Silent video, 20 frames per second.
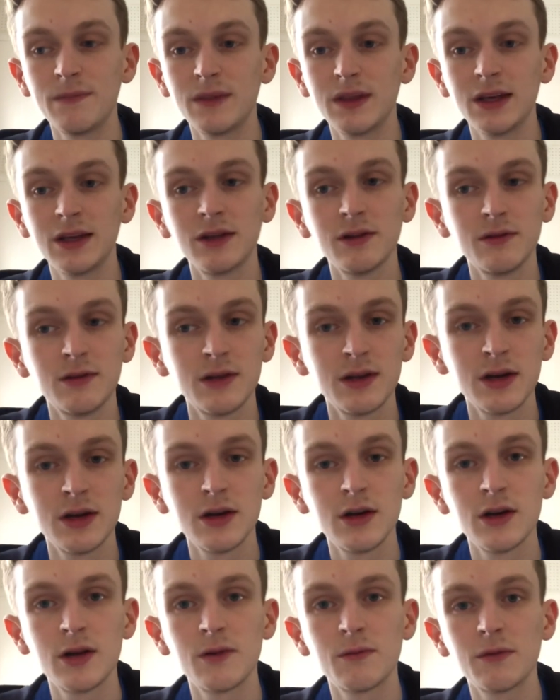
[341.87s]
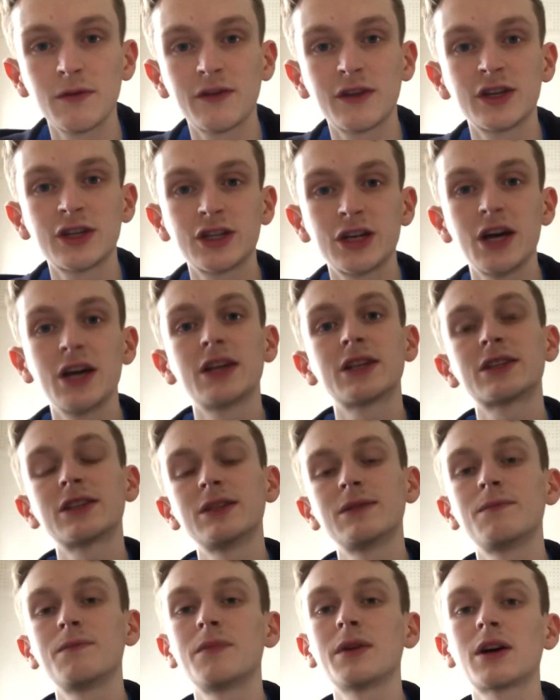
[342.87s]
dealing with the stress
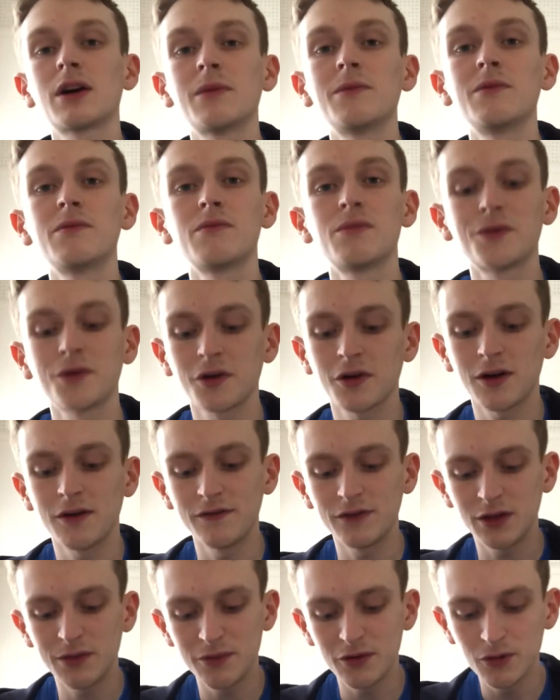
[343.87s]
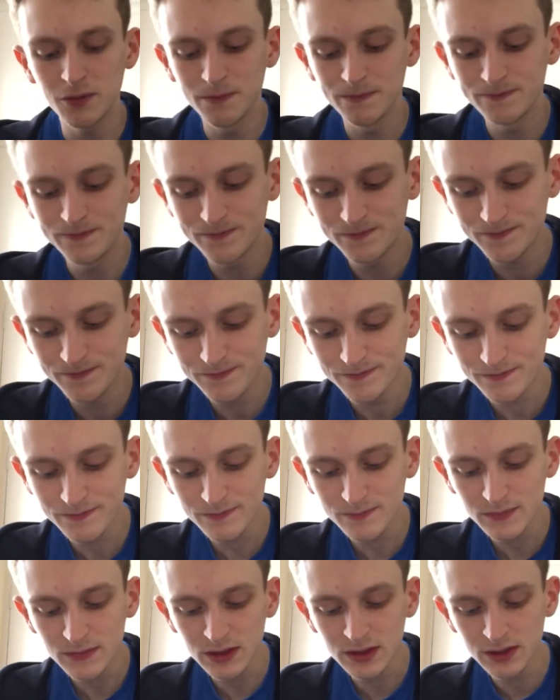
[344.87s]
and becoming more comfortable.
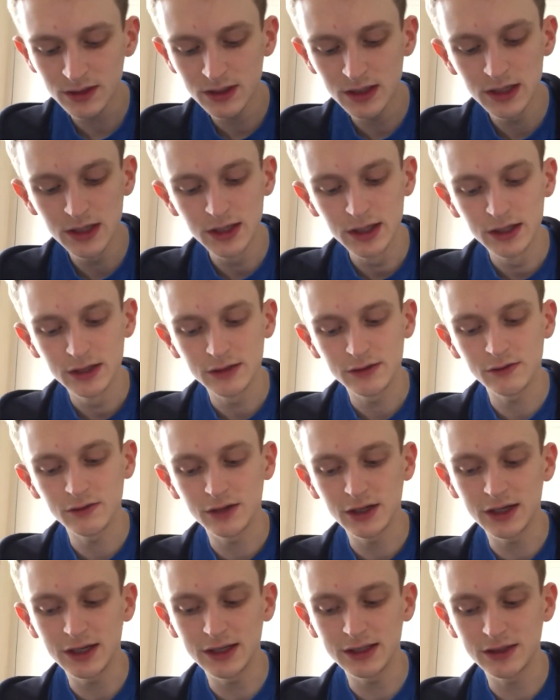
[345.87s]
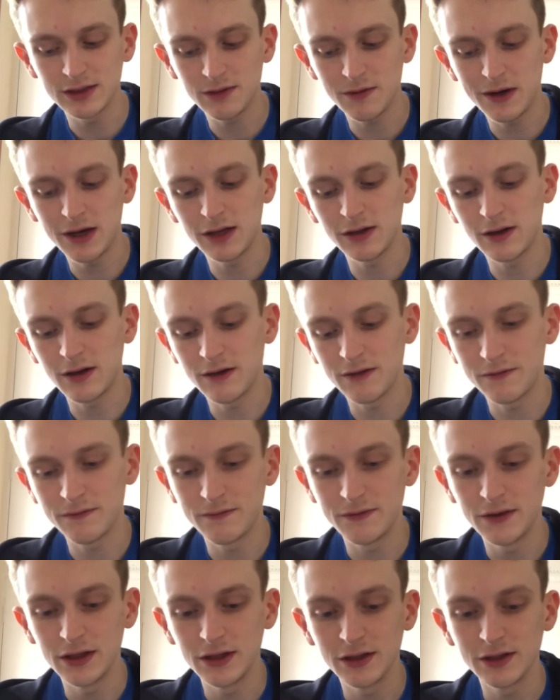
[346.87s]
So there is quite a lot
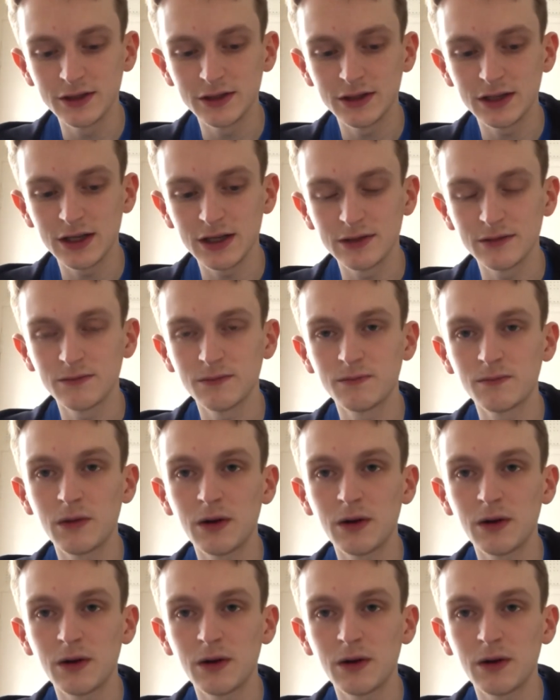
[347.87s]
of feelings that